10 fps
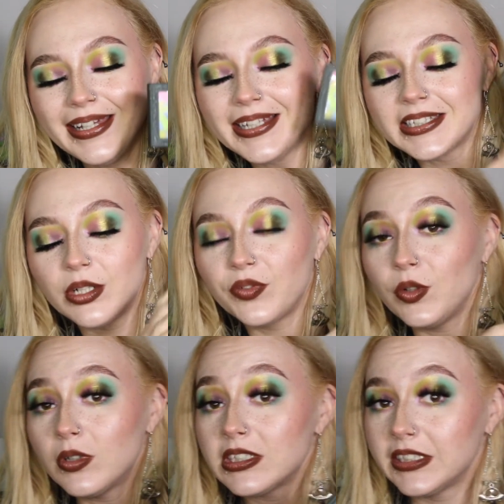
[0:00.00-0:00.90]
So if you
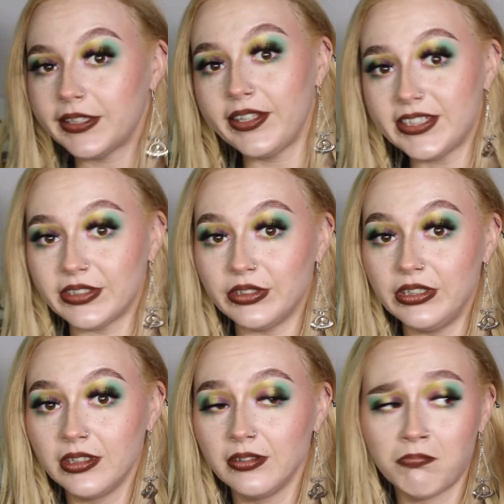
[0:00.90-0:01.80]
want to see this
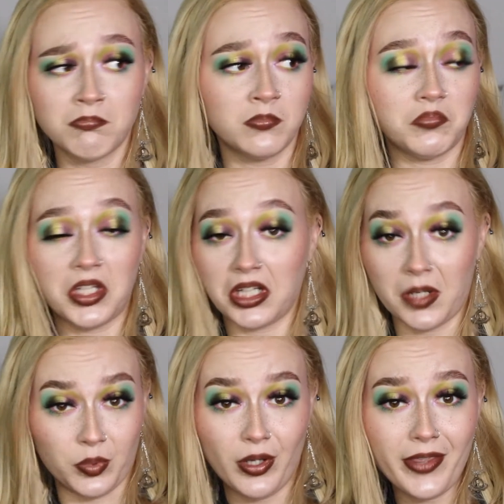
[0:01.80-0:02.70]
look and a
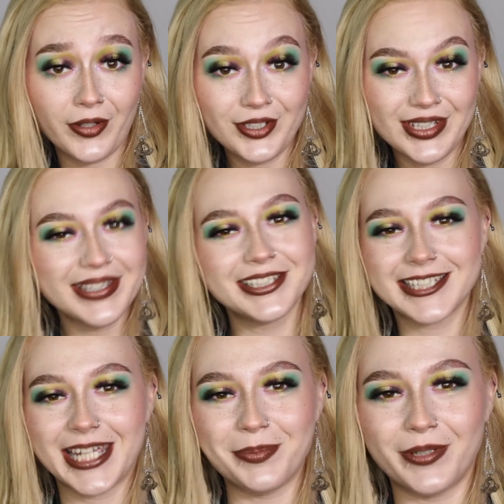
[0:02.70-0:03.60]
couple others, then
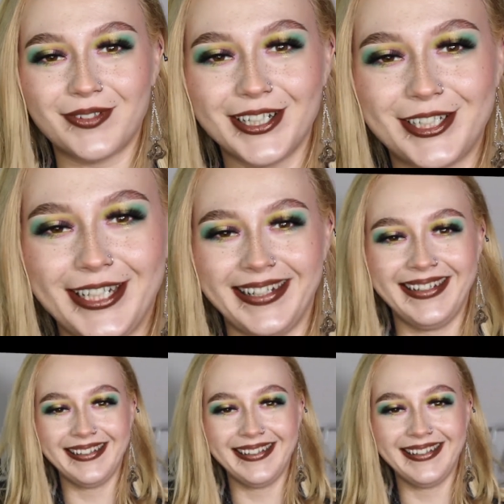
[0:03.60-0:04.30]
just keep on watching.